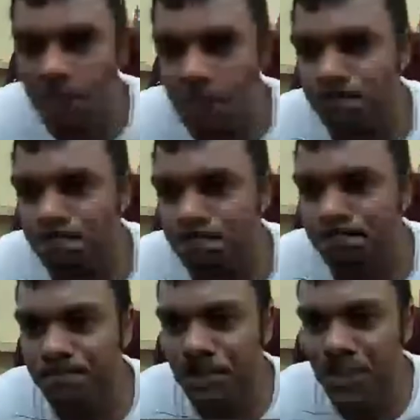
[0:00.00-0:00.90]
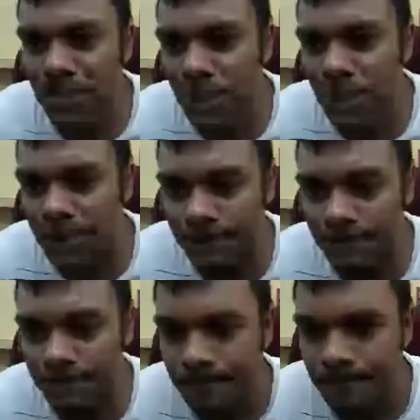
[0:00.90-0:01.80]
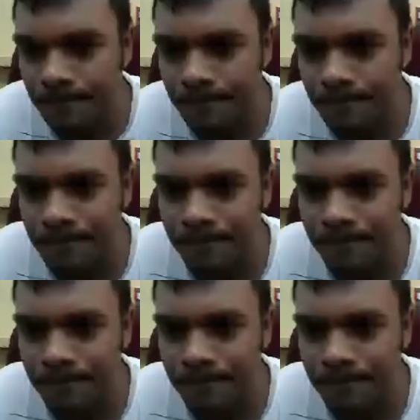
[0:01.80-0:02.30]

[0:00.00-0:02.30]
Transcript: to do any sort of uh, learning management? Feel free